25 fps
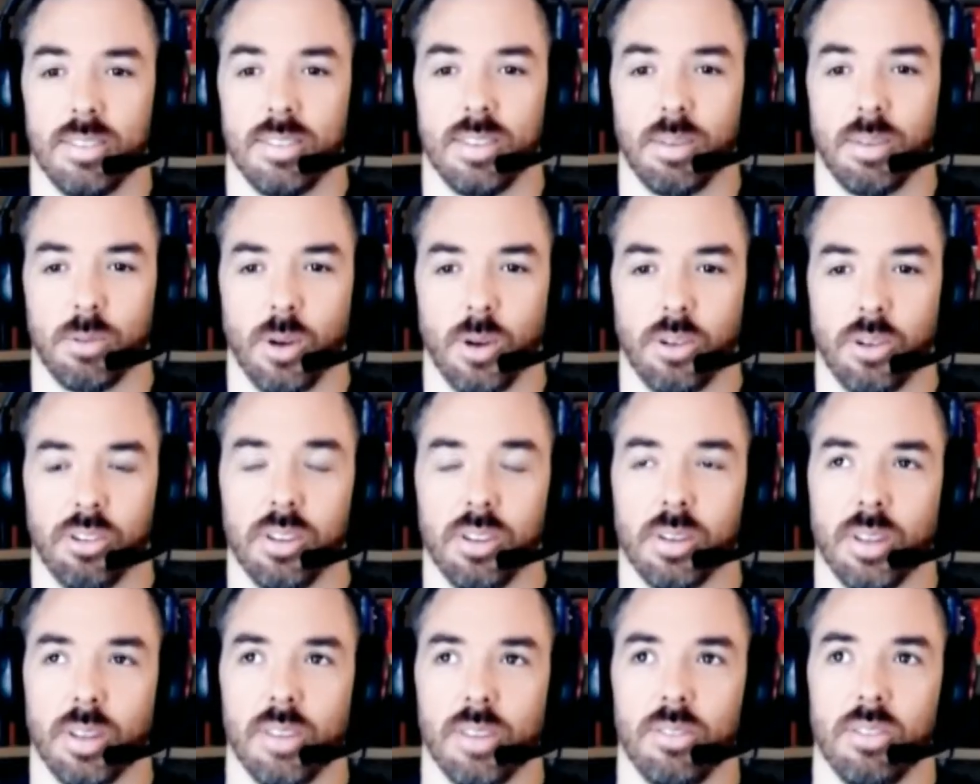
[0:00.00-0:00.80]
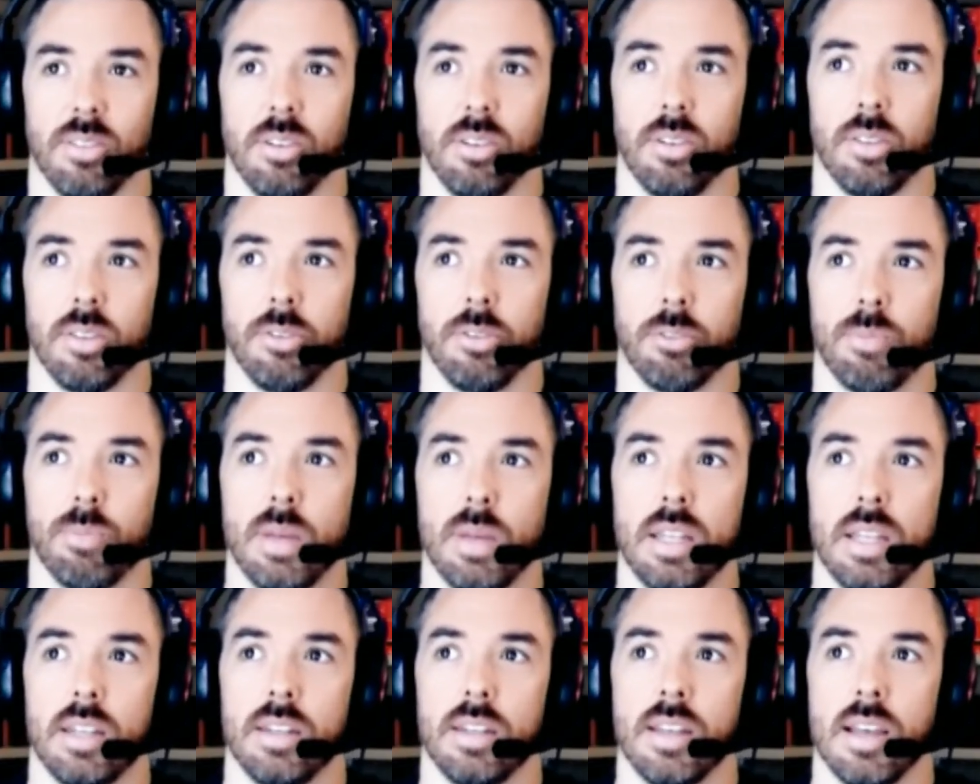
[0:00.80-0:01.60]
a tough question, because there's
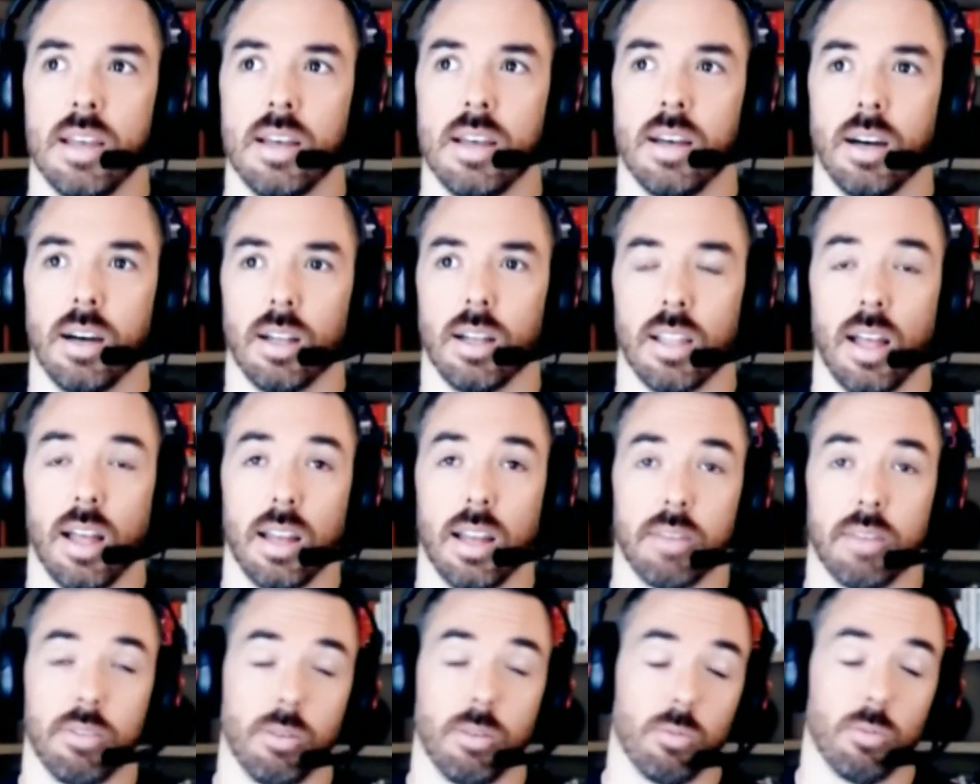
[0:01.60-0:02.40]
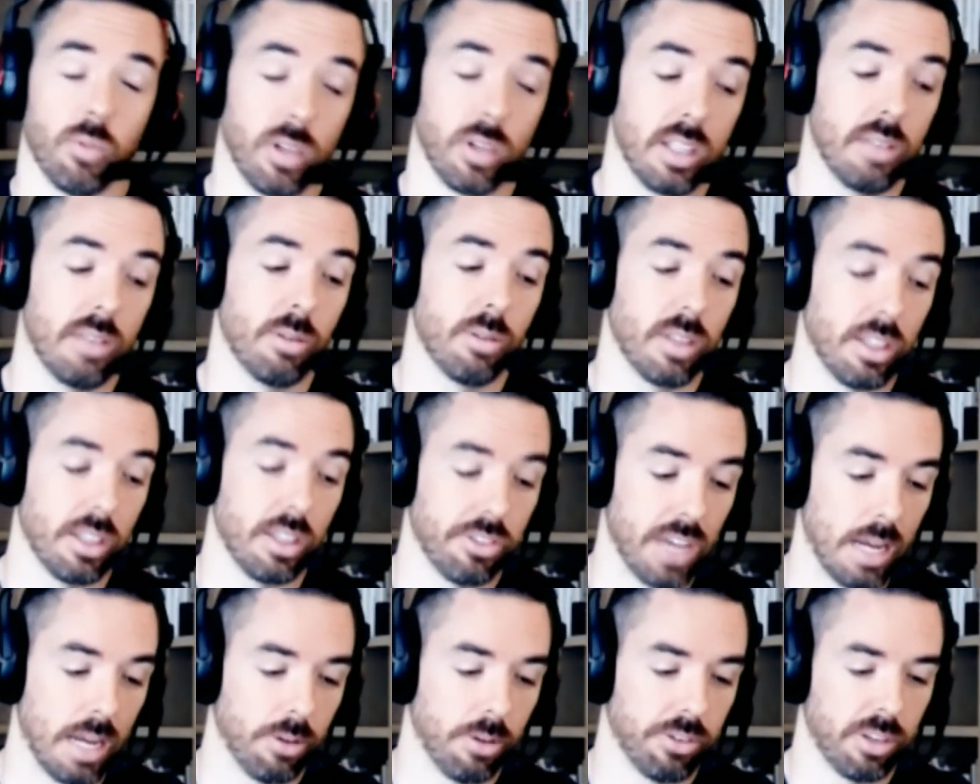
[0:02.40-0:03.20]
been a lot of really, really
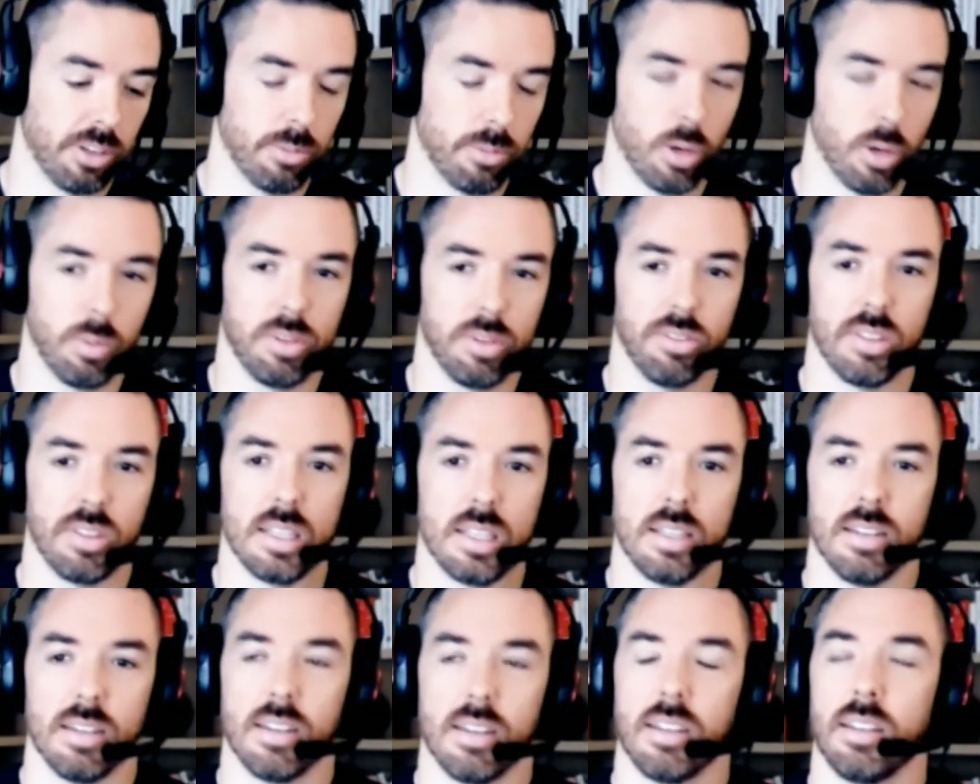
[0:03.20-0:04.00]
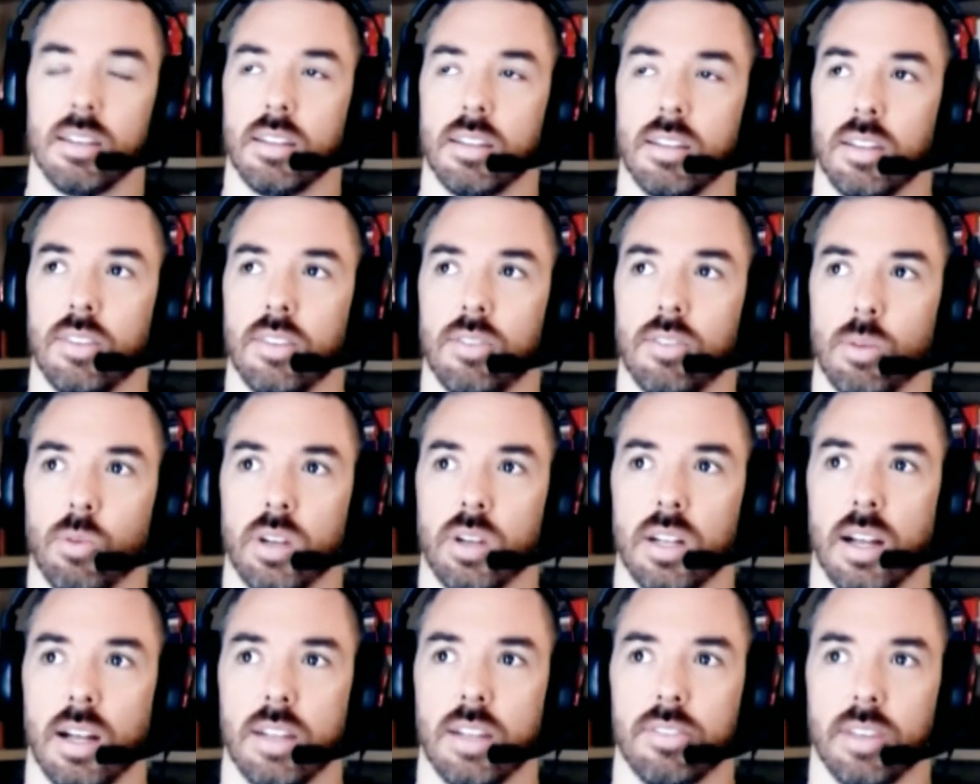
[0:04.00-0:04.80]
challenging moments that,
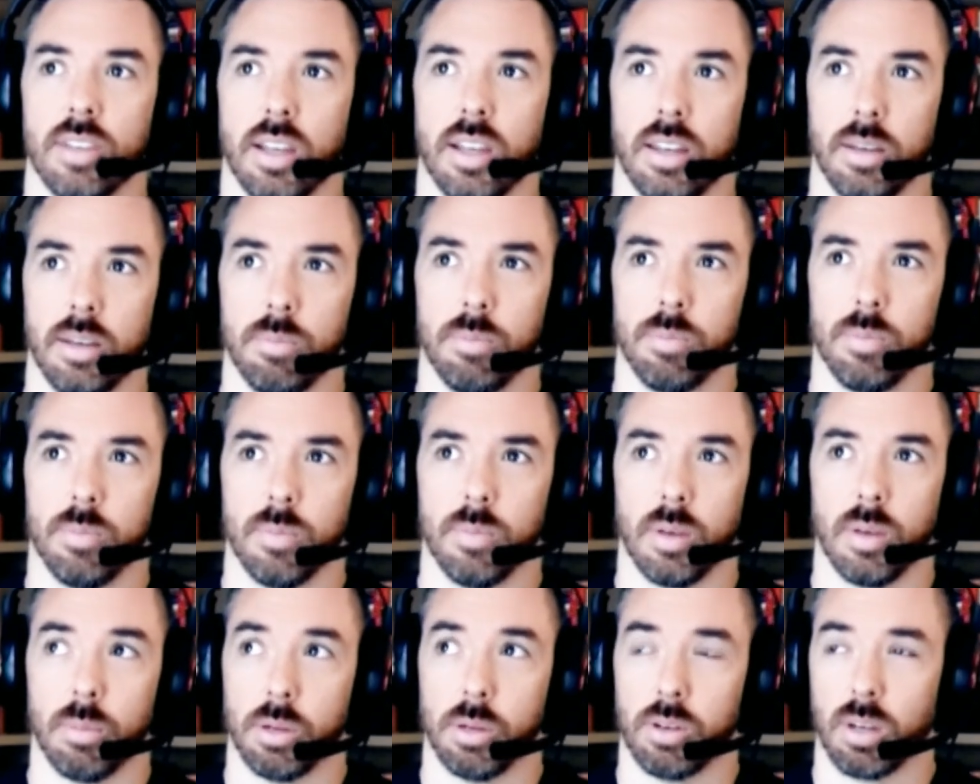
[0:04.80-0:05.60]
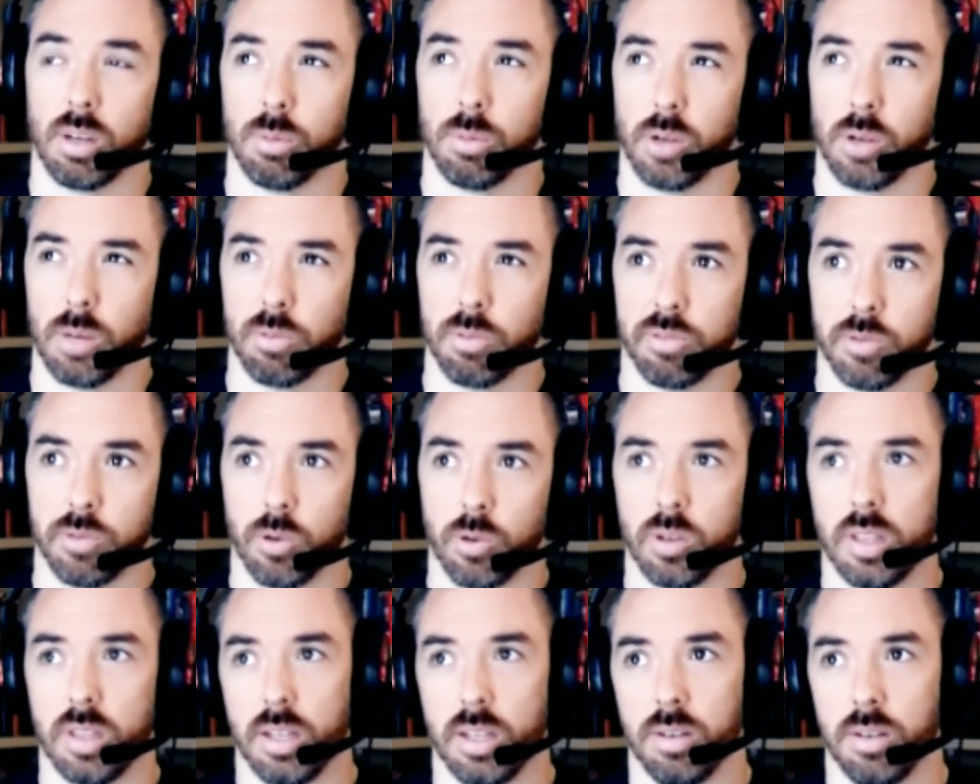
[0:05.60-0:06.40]
somewhat in hindsight, I'm incredibly grateful
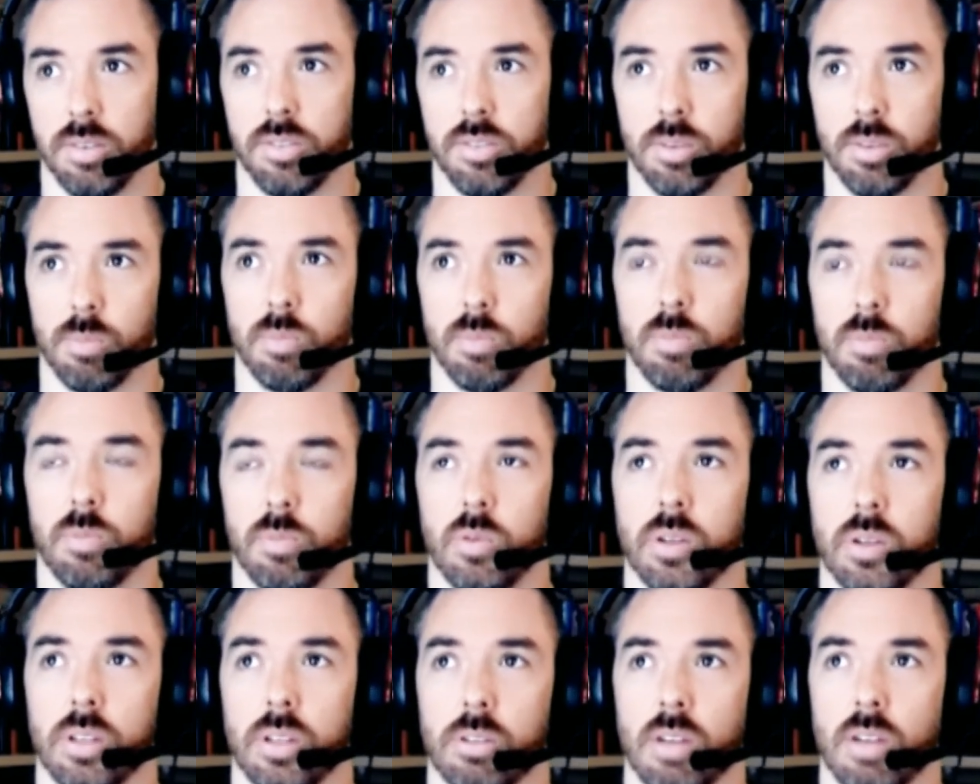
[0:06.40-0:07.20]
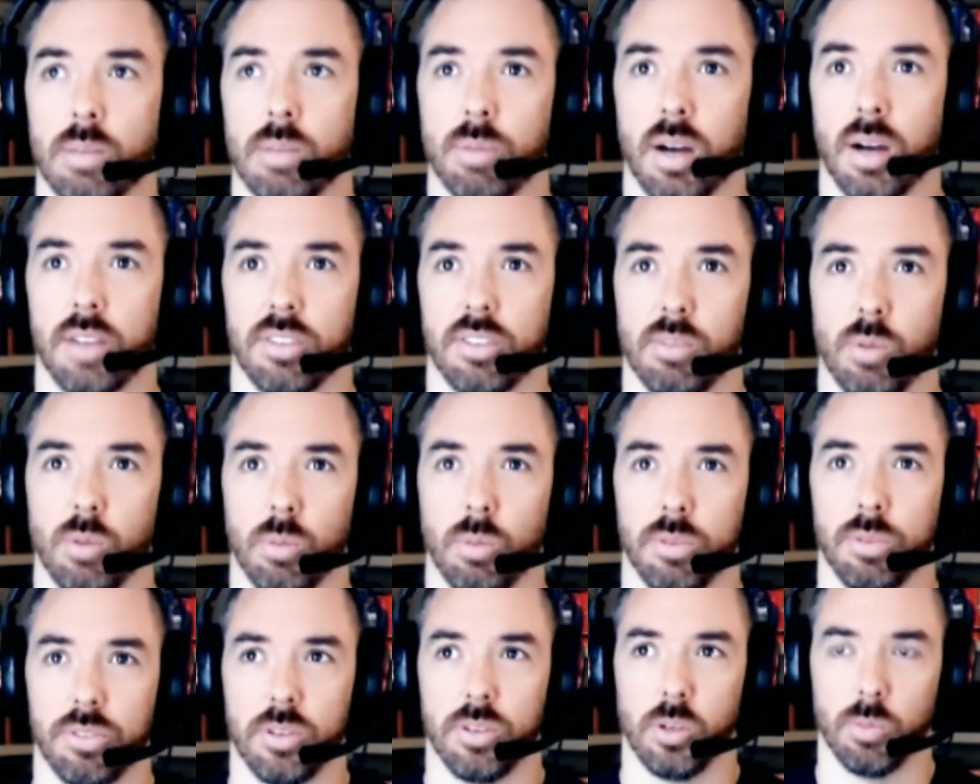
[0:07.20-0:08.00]
for, and then some really great positive
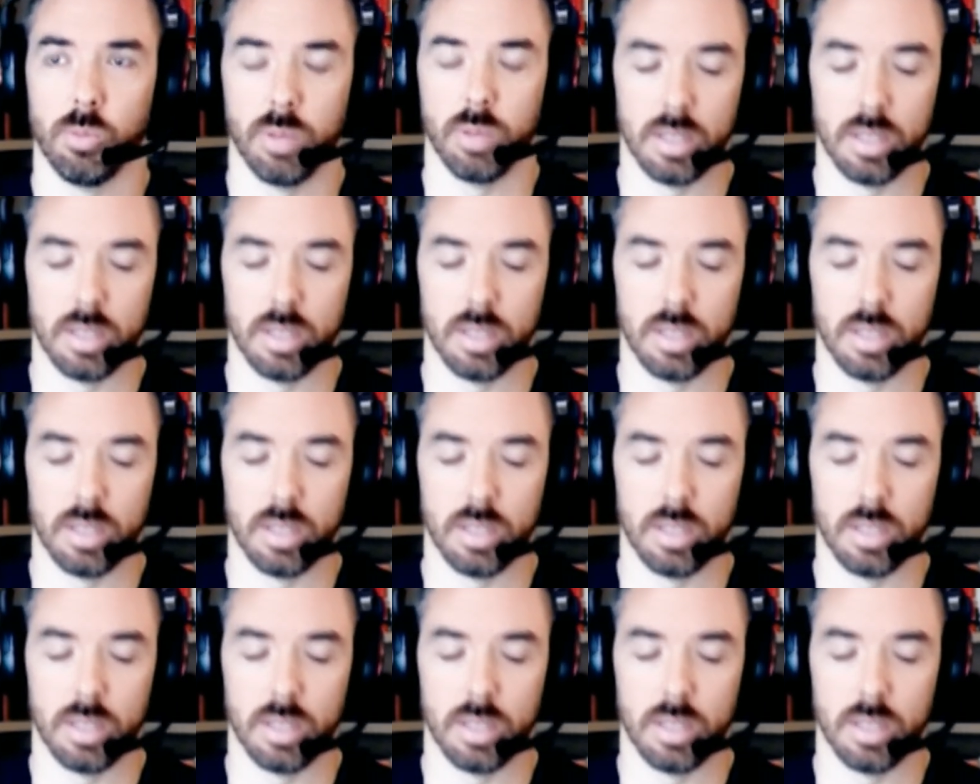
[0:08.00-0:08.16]
moments too.